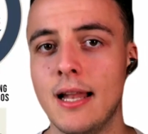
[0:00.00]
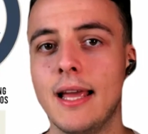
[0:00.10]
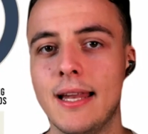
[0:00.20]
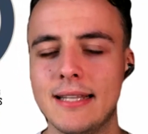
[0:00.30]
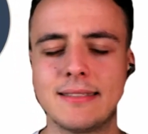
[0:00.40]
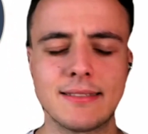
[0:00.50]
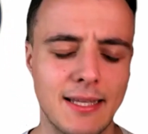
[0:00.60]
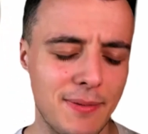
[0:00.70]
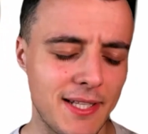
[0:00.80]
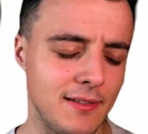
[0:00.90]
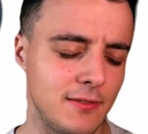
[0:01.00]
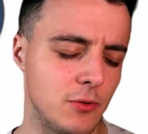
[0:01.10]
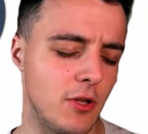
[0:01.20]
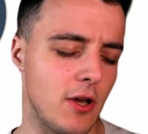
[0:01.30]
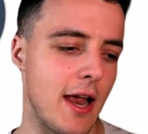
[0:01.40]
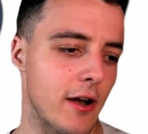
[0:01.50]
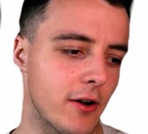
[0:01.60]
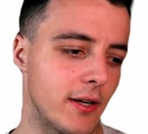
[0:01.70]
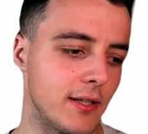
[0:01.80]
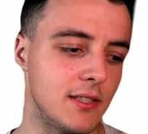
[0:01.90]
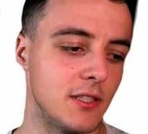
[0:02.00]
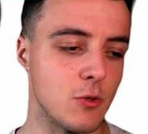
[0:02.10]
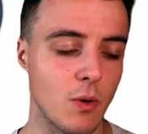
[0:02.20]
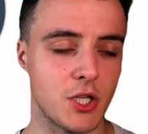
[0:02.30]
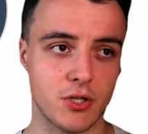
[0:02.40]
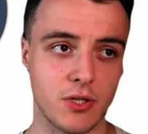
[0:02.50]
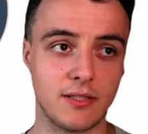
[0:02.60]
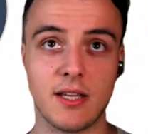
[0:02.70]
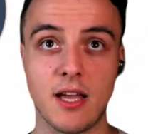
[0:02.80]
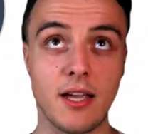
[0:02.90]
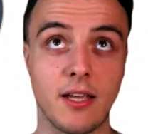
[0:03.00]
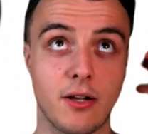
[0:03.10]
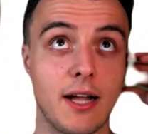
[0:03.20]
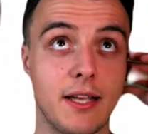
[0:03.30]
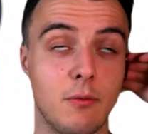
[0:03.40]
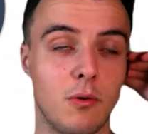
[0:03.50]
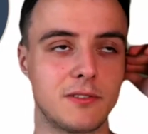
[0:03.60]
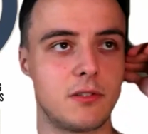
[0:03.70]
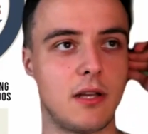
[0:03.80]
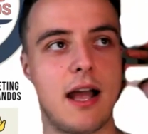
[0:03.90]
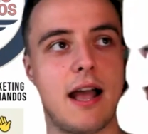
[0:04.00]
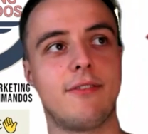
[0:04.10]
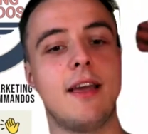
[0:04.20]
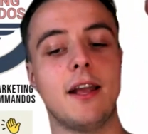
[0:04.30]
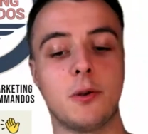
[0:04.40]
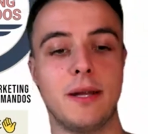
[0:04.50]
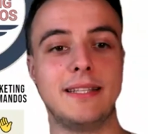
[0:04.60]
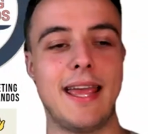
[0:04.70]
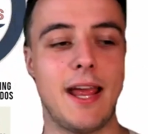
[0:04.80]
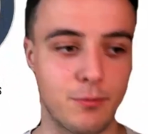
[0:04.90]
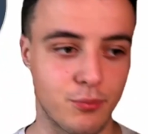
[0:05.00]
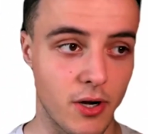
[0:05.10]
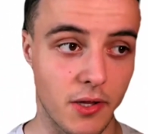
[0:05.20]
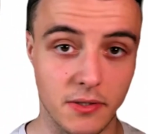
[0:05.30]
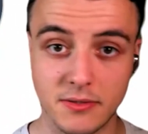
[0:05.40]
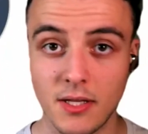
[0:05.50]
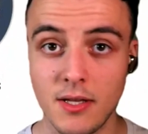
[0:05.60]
let's keep it into the hair cutting situation. Let's say, hey, a guy wants to have great hair products.